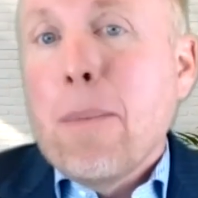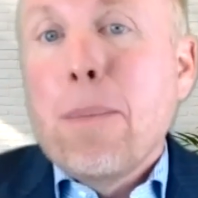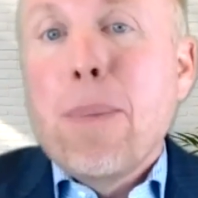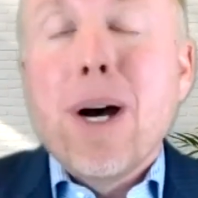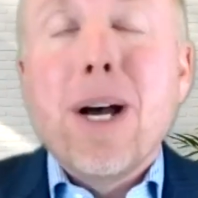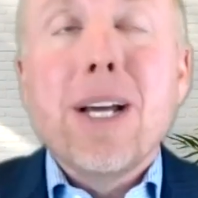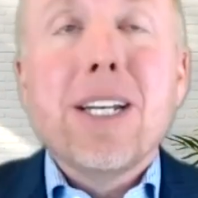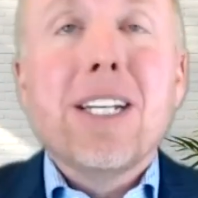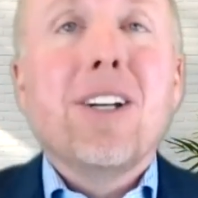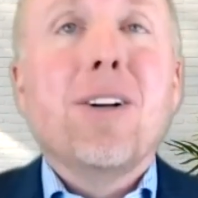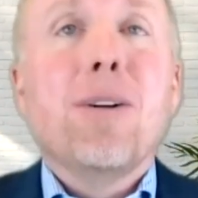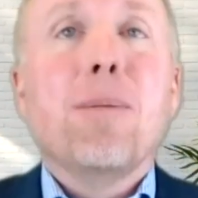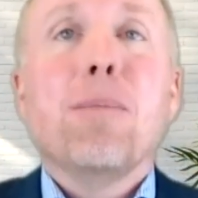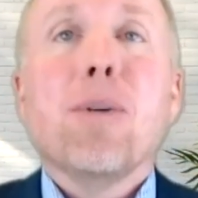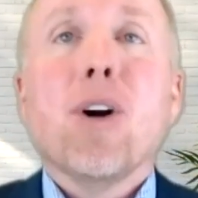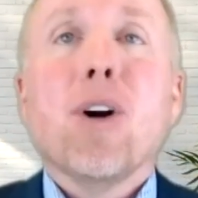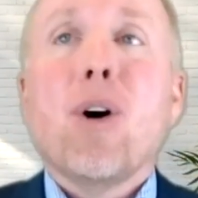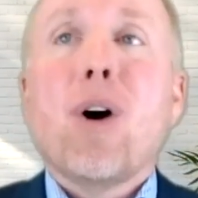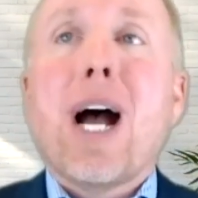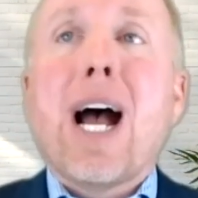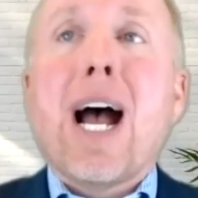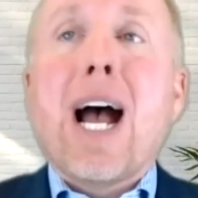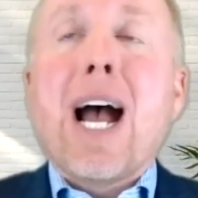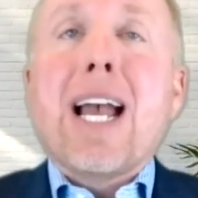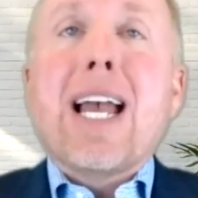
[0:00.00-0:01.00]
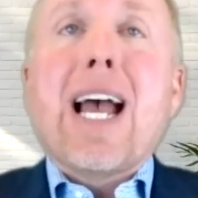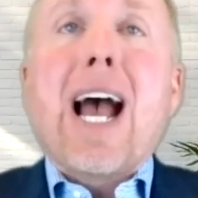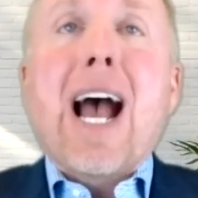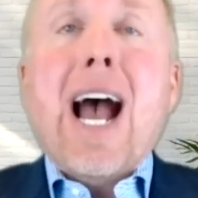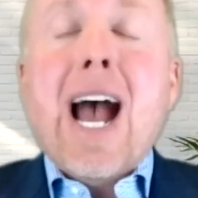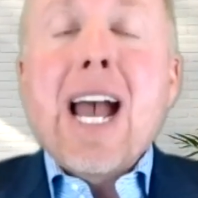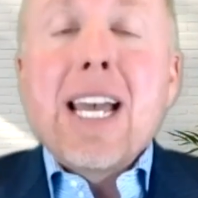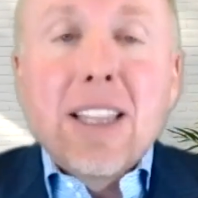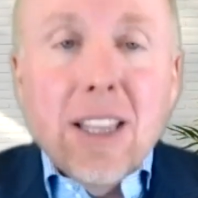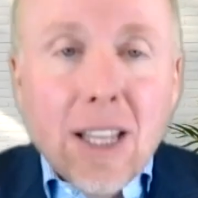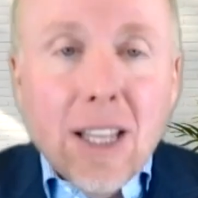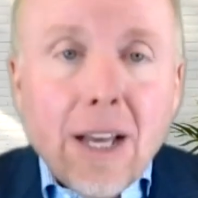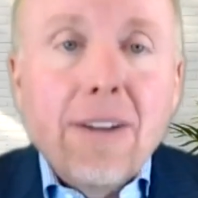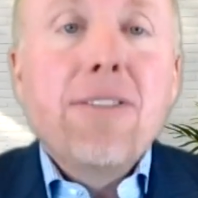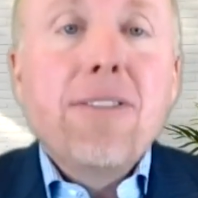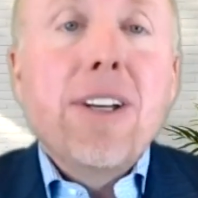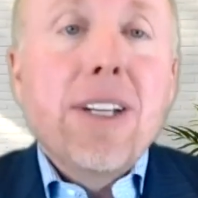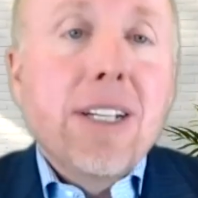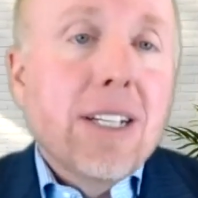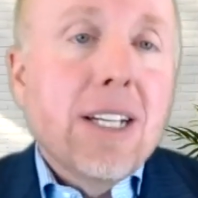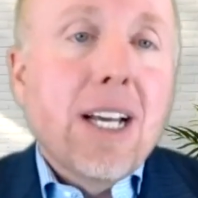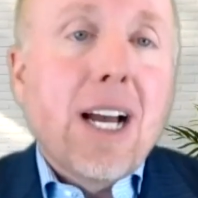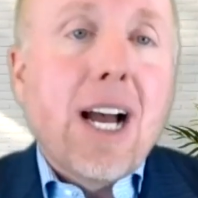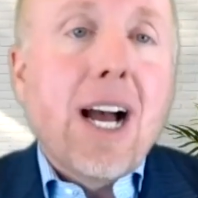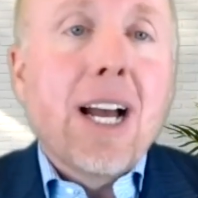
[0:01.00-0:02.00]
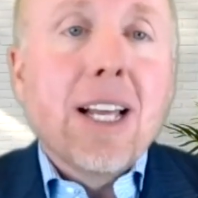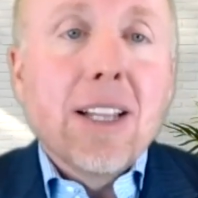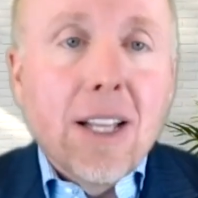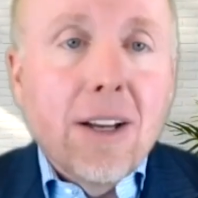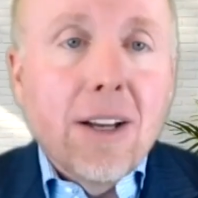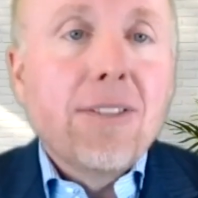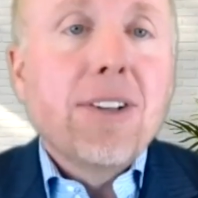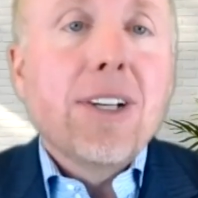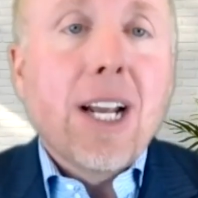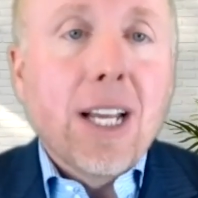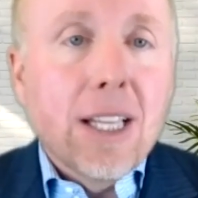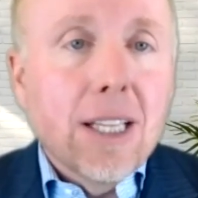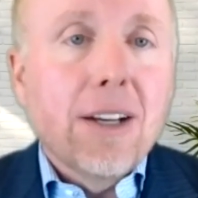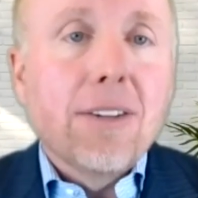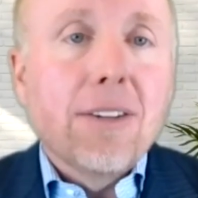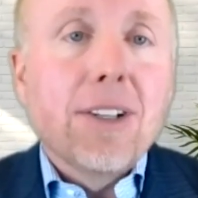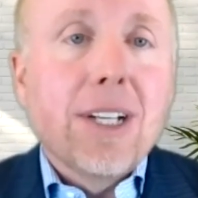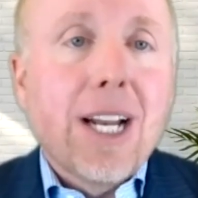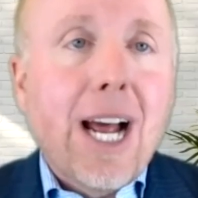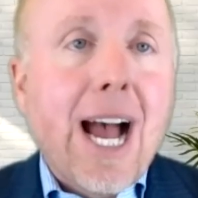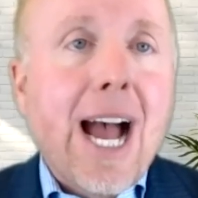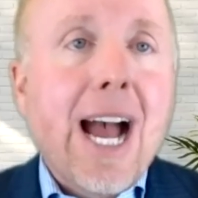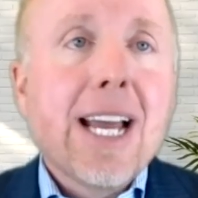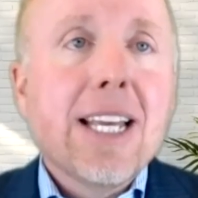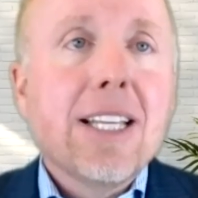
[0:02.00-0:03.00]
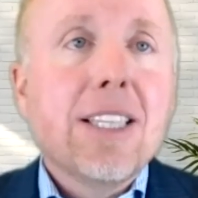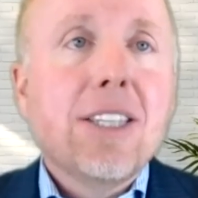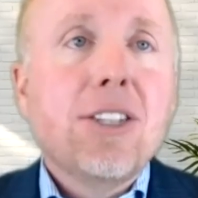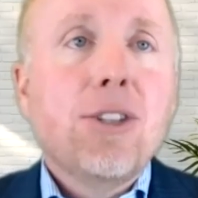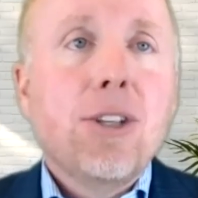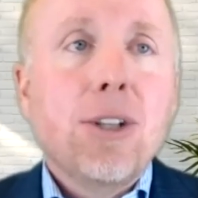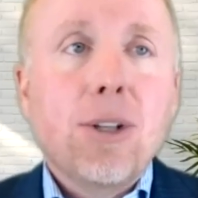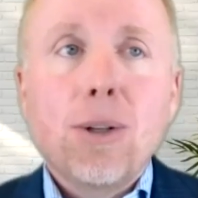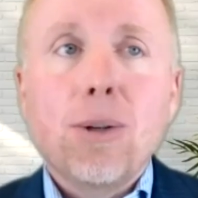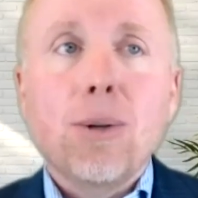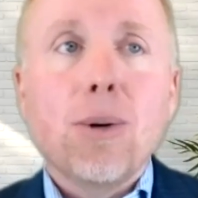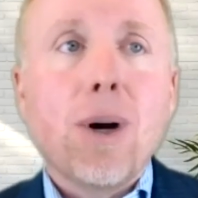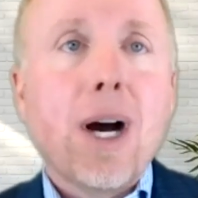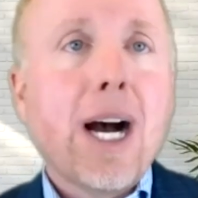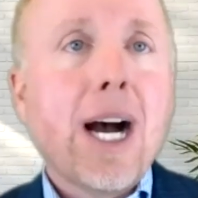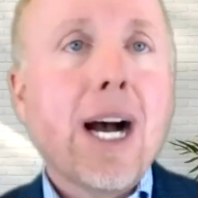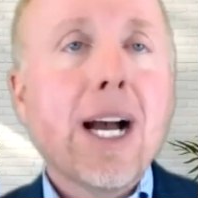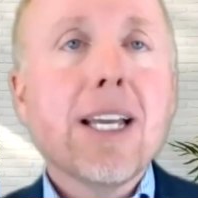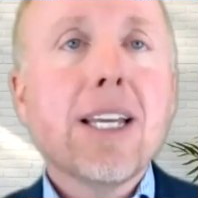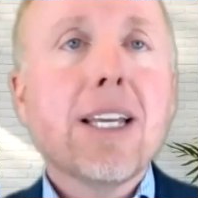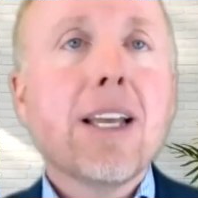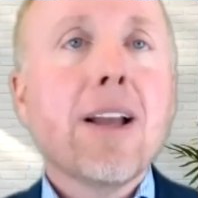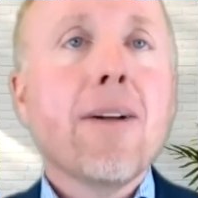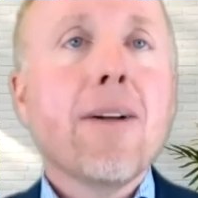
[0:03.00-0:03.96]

But bro, I, I love it. I love it. I love it. I do. I